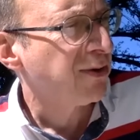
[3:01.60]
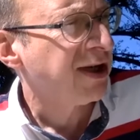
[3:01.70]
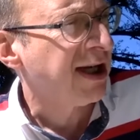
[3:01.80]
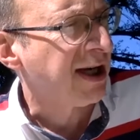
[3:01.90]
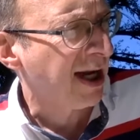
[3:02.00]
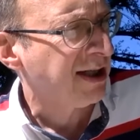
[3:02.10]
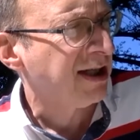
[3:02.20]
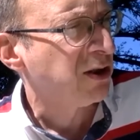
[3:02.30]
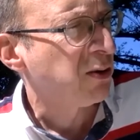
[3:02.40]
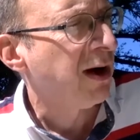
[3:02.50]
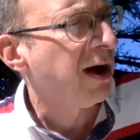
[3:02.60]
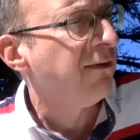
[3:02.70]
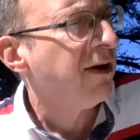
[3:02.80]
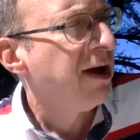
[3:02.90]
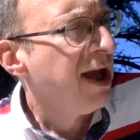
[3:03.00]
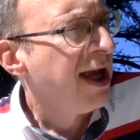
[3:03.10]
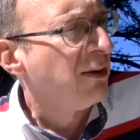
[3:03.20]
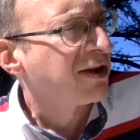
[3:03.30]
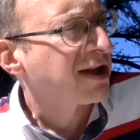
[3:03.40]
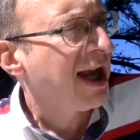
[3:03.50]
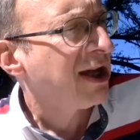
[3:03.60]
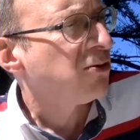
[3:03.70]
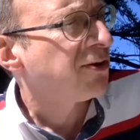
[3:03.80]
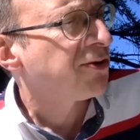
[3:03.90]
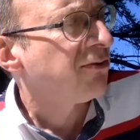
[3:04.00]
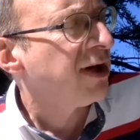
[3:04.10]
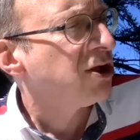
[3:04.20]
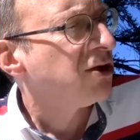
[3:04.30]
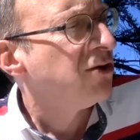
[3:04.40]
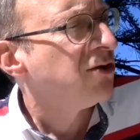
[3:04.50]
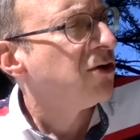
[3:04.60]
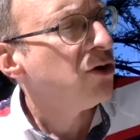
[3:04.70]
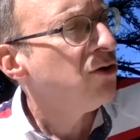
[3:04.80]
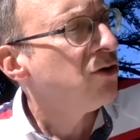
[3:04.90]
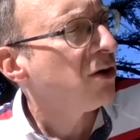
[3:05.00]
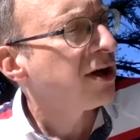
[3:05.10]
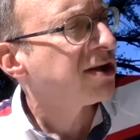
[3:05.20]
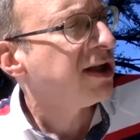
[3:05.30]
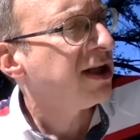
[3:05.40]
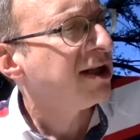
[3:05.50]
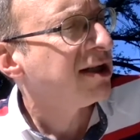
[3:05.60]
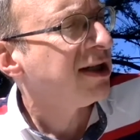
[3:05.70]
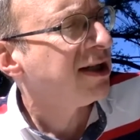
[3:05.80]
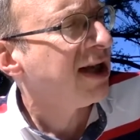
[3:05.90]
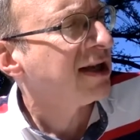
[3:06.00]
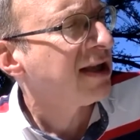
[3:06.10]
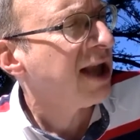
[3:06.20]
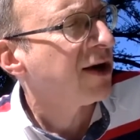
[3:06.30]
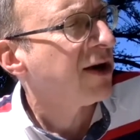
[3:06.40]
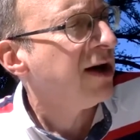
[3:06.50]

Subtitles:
10, 1912. It was scheduled to reach New York City 10 days later.